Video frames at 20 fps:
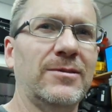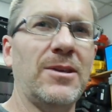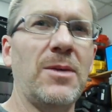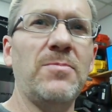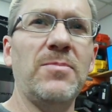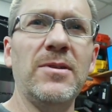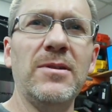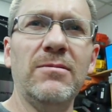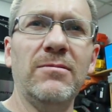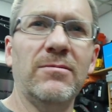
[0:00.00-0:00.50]

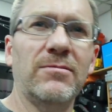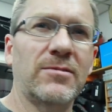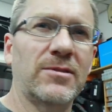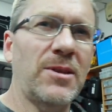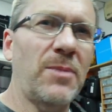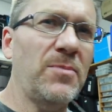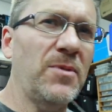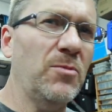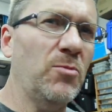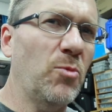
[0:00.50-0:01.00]

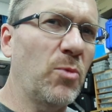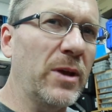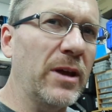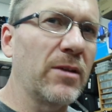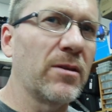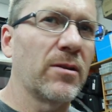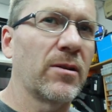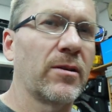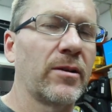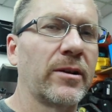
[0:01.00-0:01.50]
Something
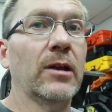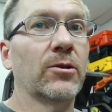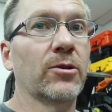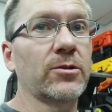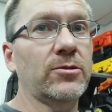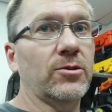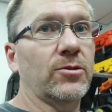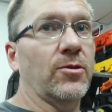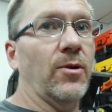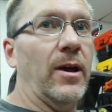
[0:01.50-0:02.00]
weird.
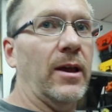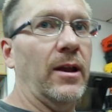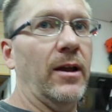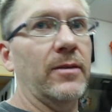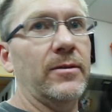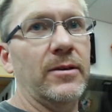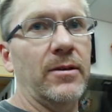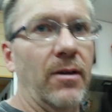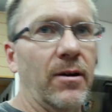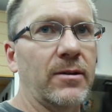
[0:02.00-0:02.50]
Looked great
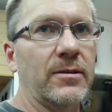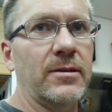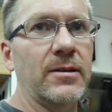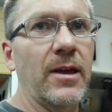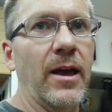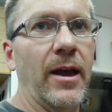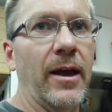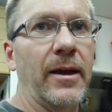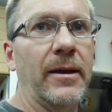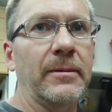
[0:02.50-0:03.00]
on the
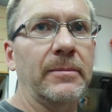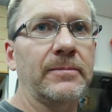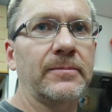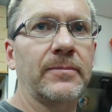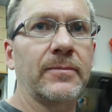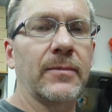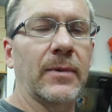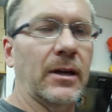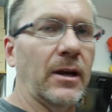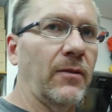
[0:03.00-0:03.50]
RTA.
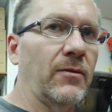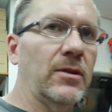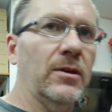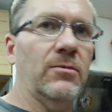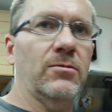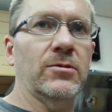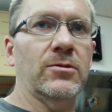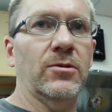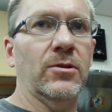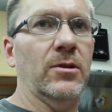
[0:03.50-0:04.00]
Like, everything
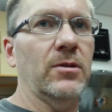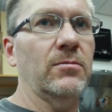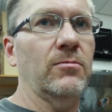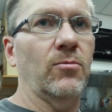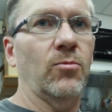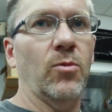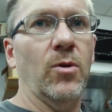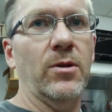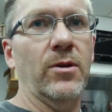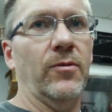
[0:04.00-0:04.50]
was
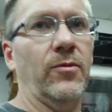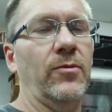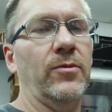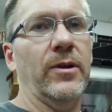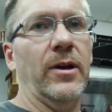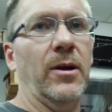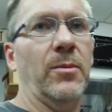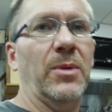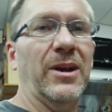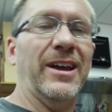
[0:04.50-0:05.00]
looking wonderful
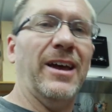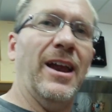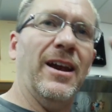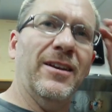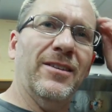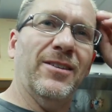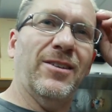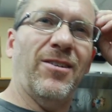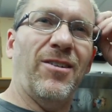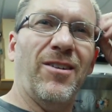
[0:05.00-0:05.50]
there, but I got
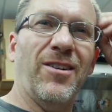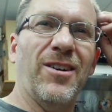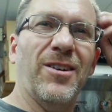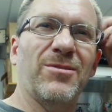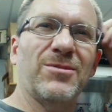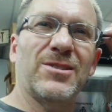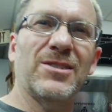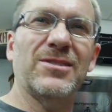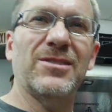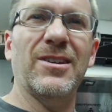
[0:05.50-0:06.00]
in the car and I
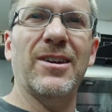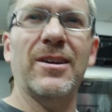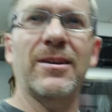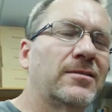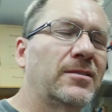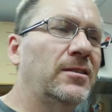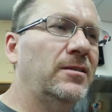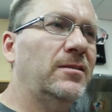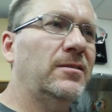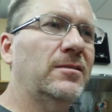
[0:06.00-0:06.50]
was just like,
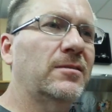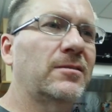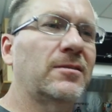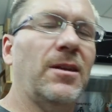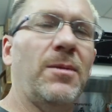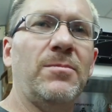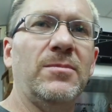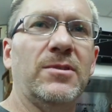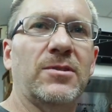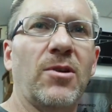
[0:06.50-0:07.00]

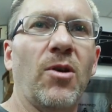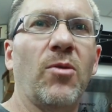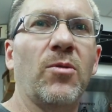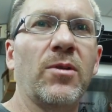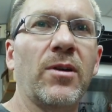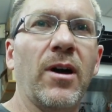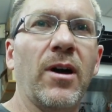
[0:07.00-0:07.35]
something's going